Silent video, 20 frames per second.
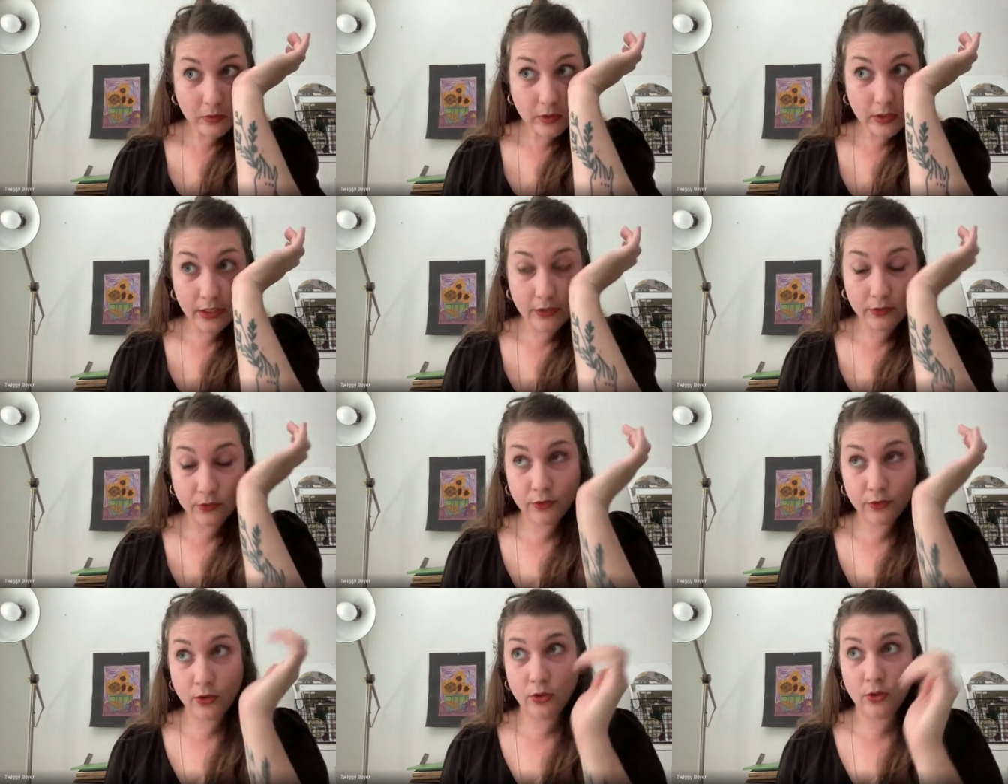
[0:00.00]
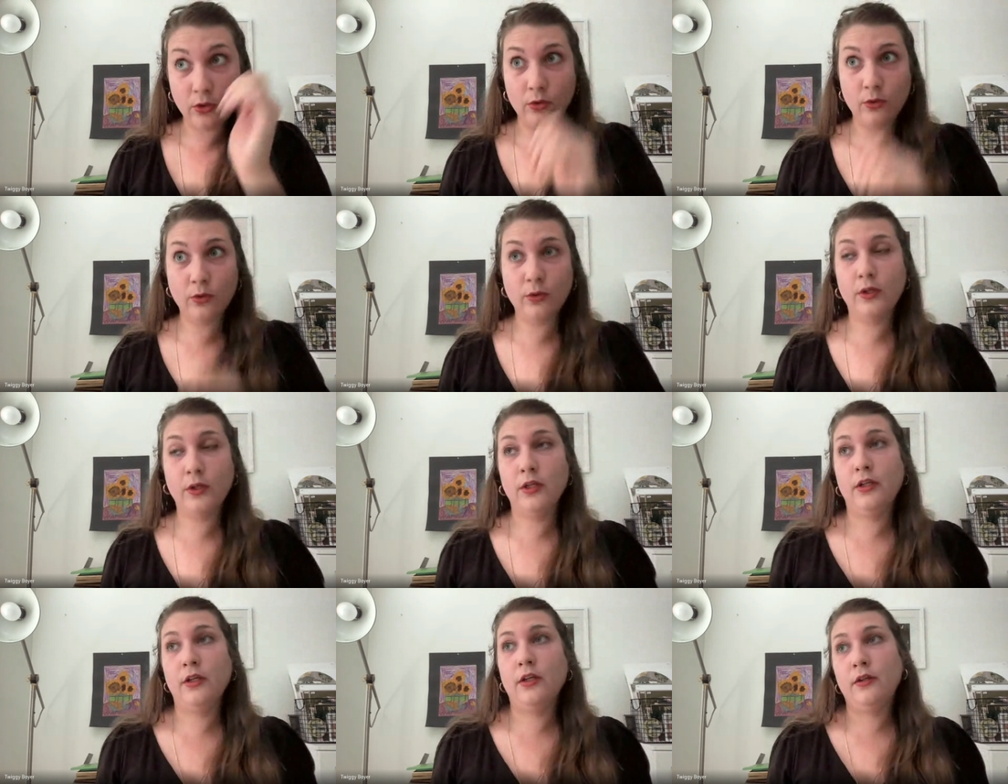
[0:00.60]
and so
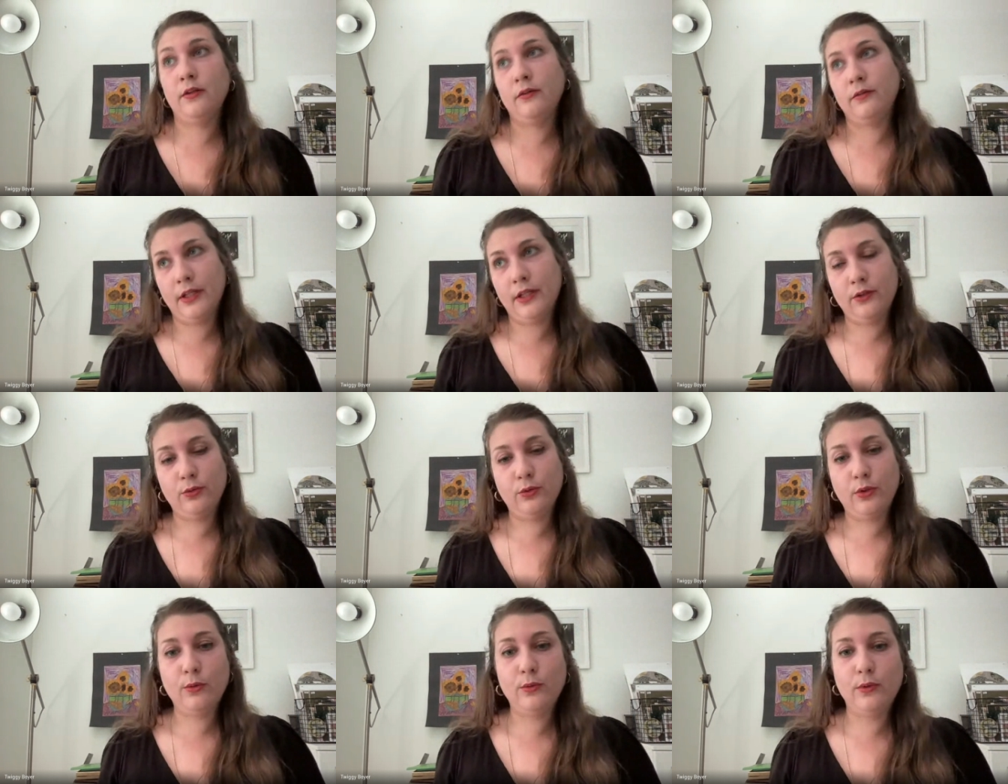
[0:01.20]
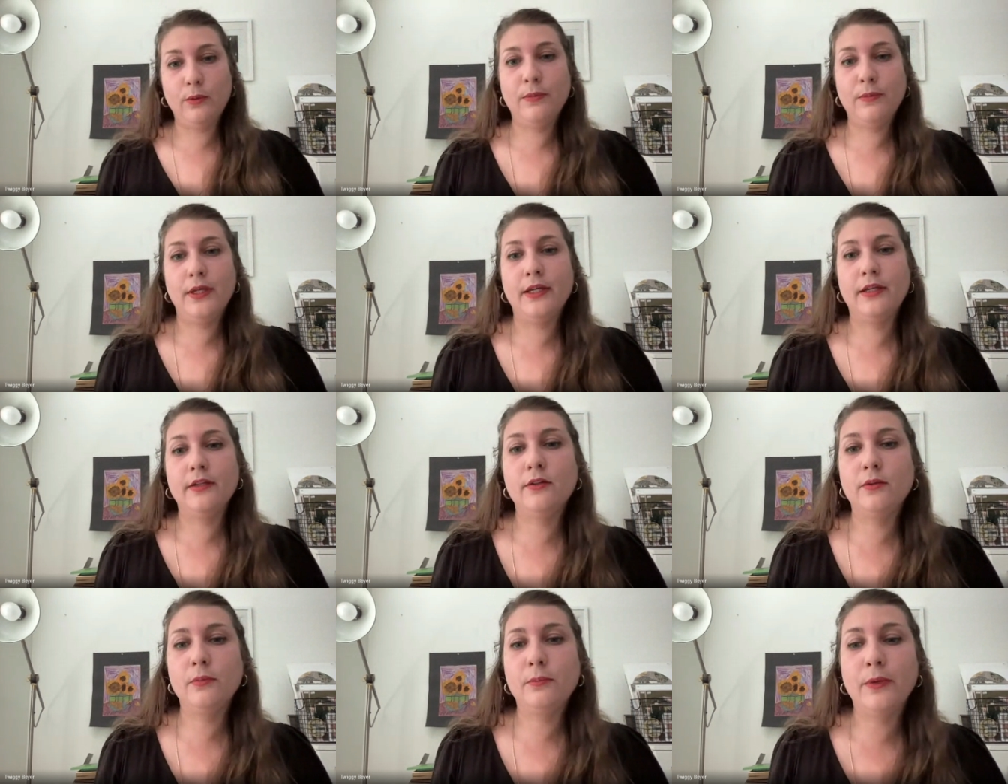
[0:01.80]
that's what we
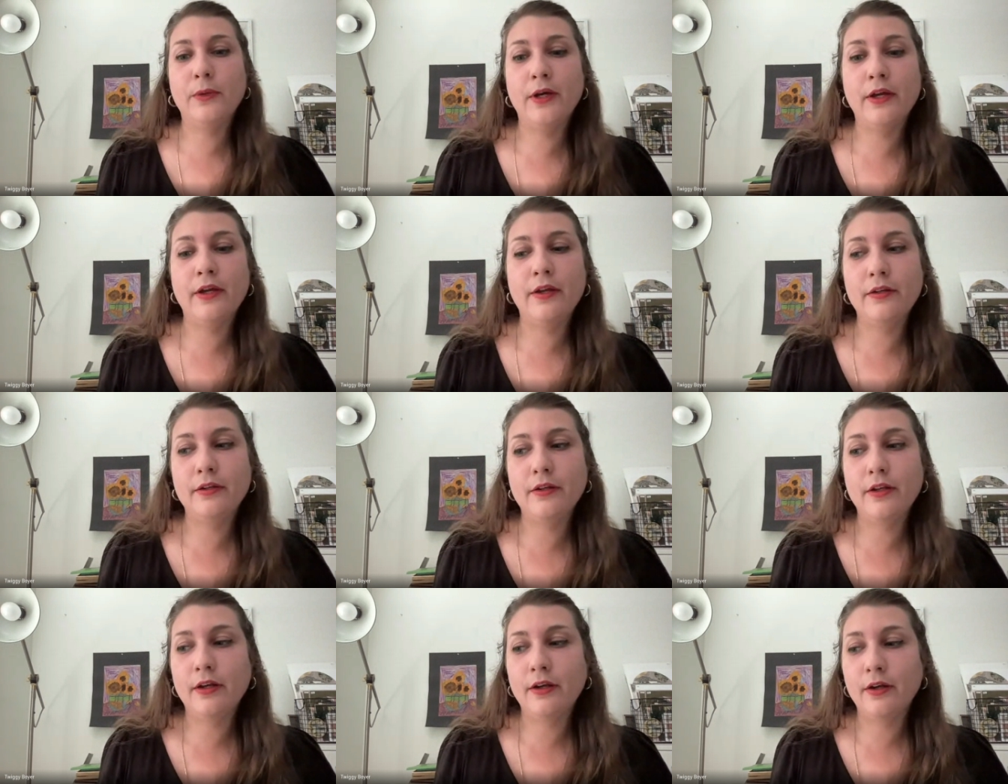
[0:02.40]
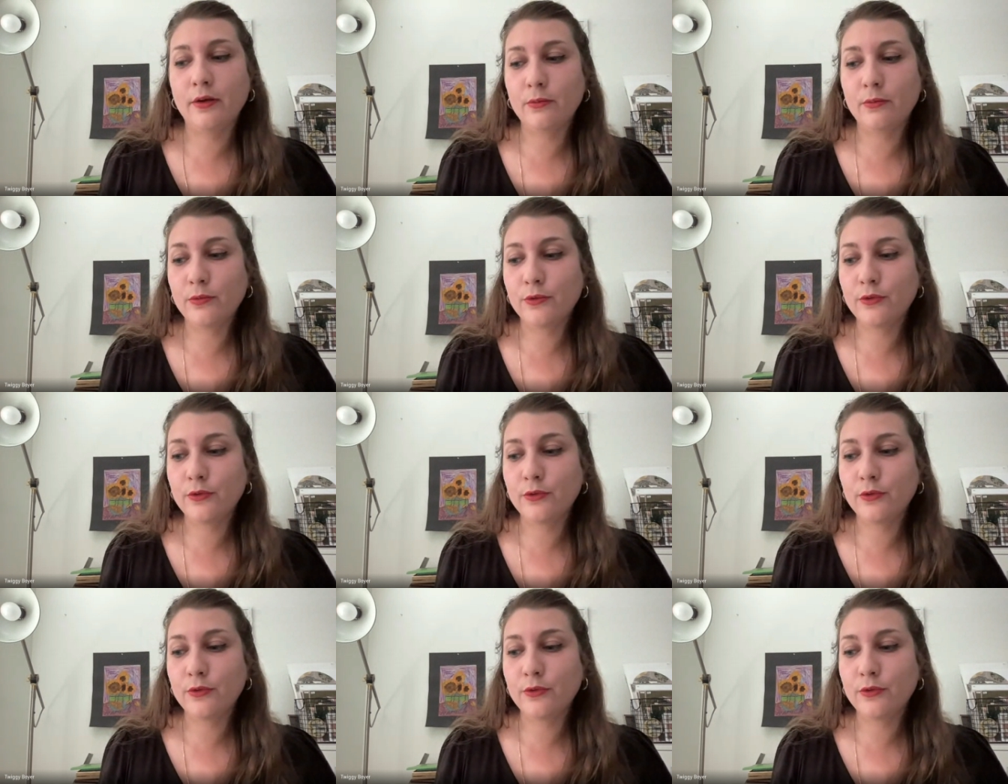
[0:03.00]
picked but um,